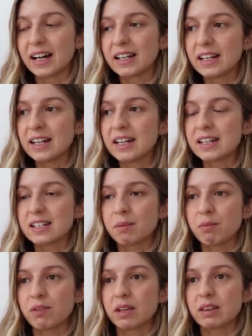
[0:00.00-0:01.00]
need
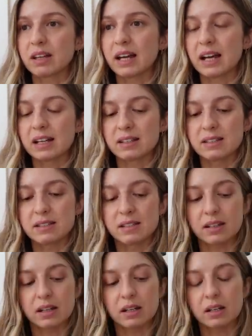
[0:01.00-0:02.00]
something that has,
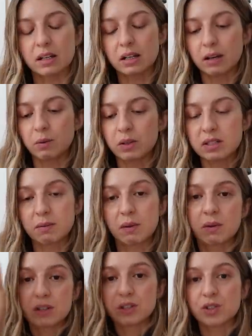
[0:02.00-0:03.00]
I want something
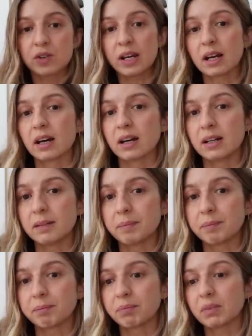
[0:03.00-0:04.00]
with a straight cut
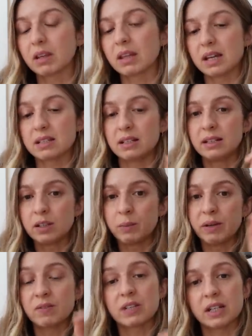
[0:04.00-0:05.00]
that has a little
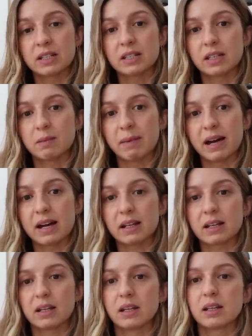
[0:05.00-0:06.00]
bit of darting in the
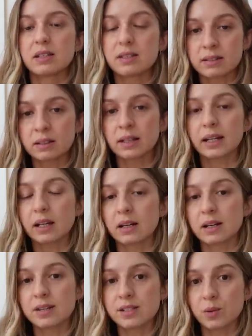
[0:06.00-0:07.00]
back, still like a
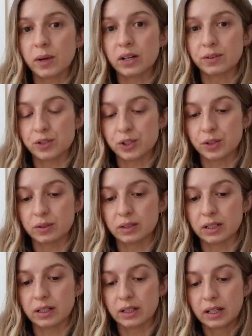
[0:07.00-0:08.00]
nice squared off
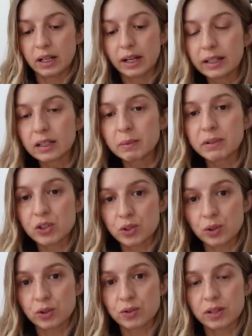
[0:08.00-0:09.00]
shoulder, a little bit
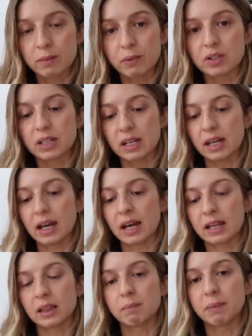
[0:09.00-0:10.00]
shorter in the body
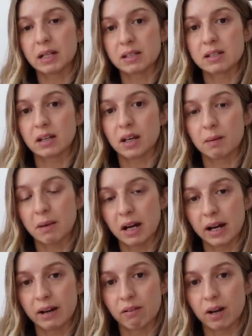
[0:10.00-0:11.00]
and the buttons to come
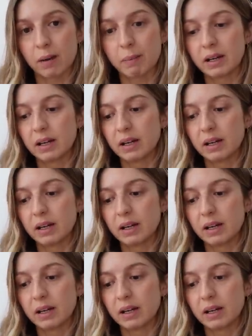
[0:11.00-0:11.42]
higher up.